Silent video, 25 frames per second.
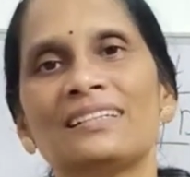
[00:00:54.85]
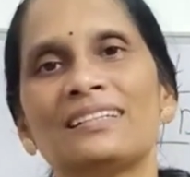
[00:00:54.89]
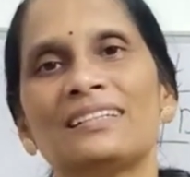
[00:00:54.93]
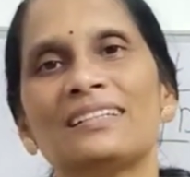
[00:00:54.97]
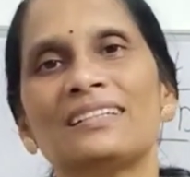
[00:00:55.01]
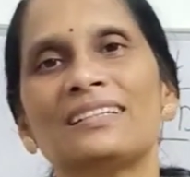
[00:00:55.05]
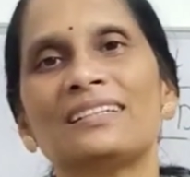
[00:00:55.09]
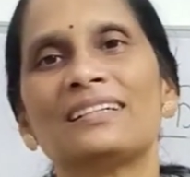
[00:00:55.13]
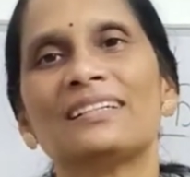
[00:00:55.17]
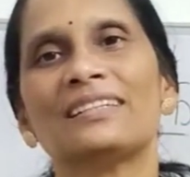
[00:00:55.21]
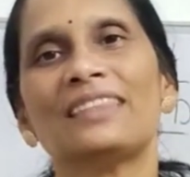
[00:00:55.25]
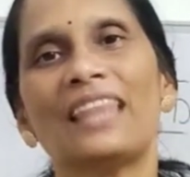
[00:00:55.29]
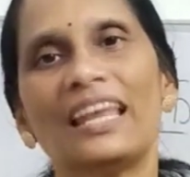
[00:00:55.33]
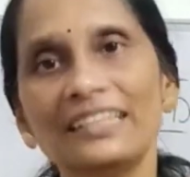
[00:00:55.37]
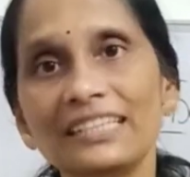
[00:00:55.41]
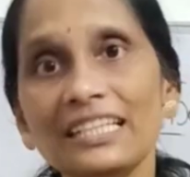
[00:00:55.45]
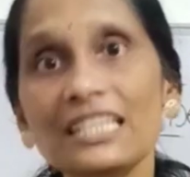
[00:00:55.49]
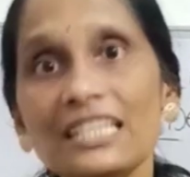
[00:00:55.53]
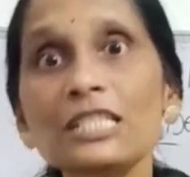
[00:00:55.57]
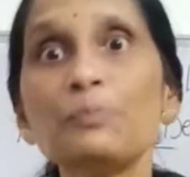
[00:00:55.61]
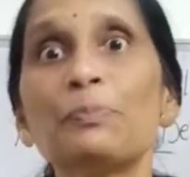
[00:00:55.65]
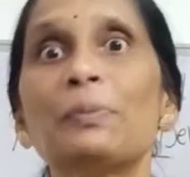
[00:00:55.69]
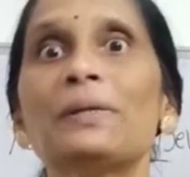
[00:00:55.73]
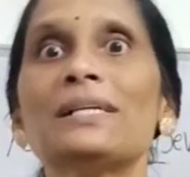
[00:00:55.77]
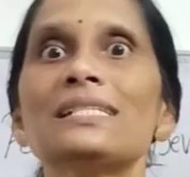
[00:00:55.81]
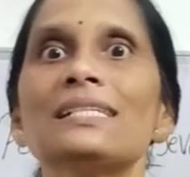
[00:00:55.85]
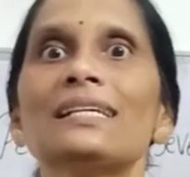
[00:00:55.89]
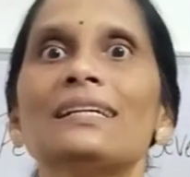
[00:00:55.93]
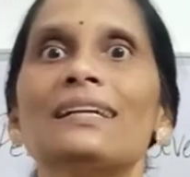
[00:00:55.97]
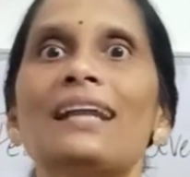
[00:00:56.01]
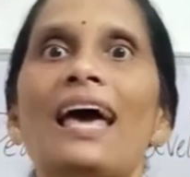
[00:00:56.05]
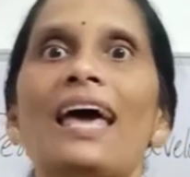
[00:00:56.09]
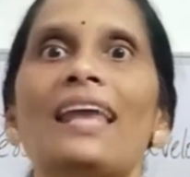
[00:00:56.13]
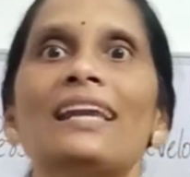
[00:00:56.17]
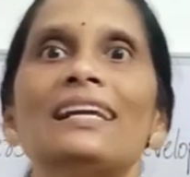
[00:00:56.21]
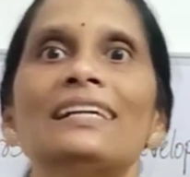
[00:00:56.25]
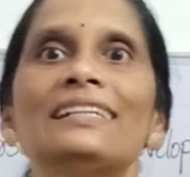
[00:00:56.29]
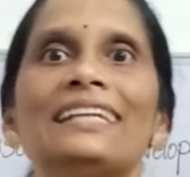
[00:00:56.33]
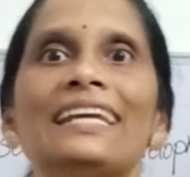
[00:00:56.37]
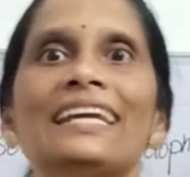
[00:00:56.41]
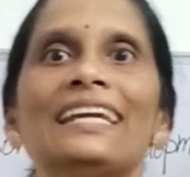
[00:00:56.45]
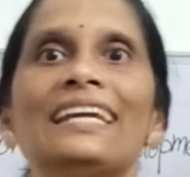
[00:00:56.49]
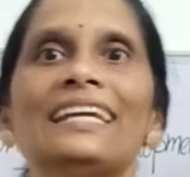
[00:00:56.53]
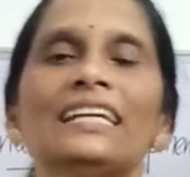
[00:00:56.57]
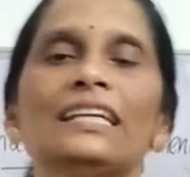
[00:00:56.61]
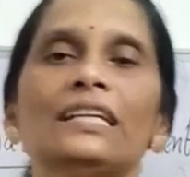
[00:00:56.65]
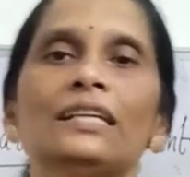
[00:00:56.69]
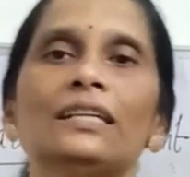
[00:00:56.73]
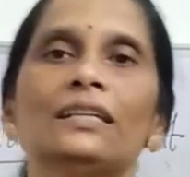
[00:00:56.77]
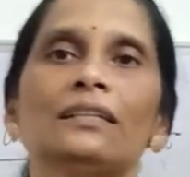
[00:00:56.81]
That is personality
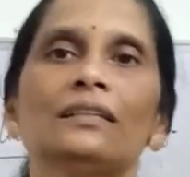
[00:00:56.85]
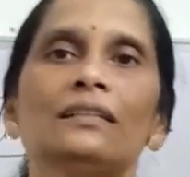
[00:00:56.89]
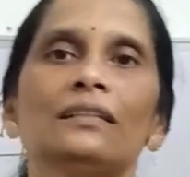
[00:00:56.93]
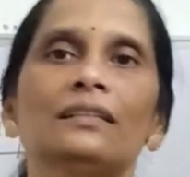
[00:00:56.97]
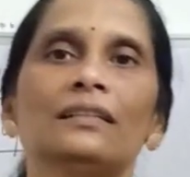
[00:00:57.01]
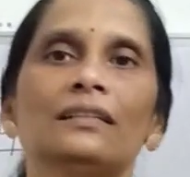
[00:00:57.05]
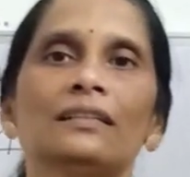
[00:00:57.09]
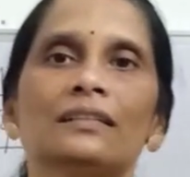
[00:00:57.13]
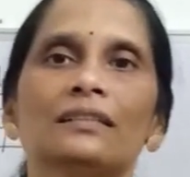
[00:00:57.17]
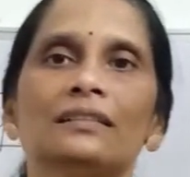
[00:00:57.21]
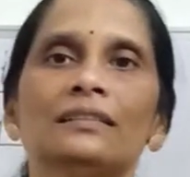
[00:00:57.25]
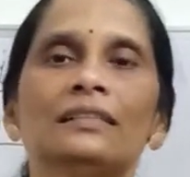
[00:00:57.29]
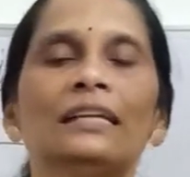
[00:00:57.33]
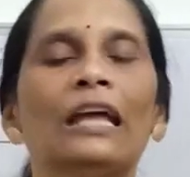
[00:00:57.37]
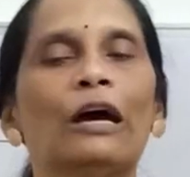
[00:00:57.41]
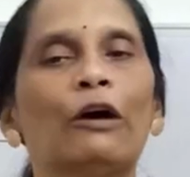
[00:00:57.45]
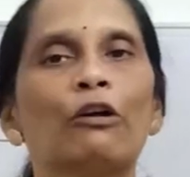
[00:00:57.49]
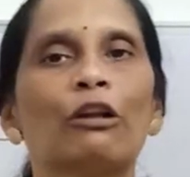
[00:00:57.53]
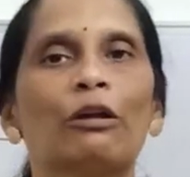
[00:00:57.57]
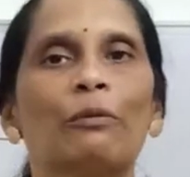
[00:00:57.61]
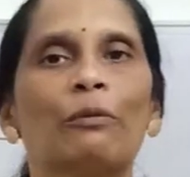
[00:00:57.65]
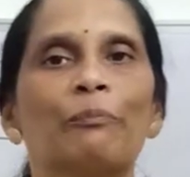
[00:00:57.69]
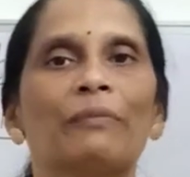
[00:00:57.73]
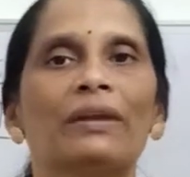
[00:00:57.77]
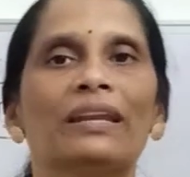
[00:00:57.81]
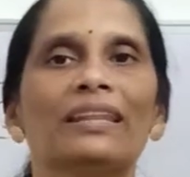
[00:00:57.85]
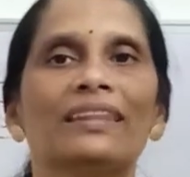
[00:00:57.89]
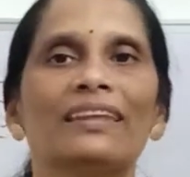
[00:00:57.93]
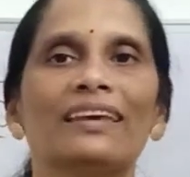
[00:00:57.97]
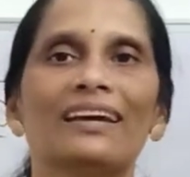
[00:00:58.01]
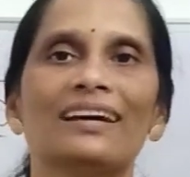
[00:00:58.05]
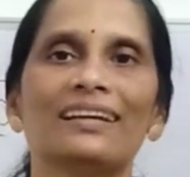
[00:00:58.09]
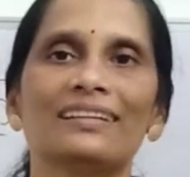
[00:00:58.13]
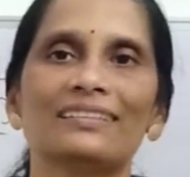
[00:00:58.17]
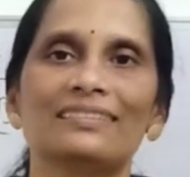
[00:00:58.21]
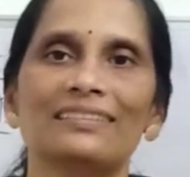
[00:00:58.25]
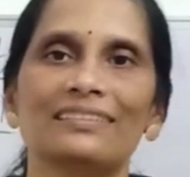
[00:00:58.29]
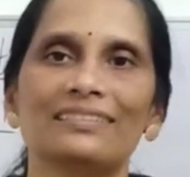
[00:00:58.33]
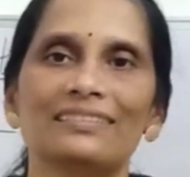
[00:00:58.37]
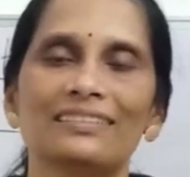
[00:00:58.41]
development they are thinking.